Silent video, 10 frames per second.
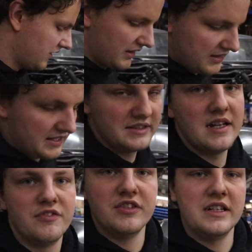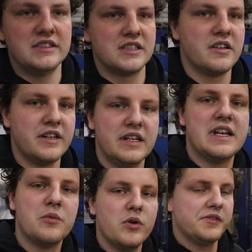that thing definitely is going to
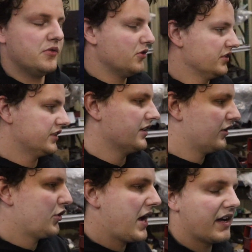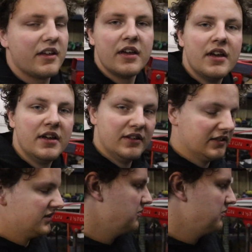need one or it's going to crack this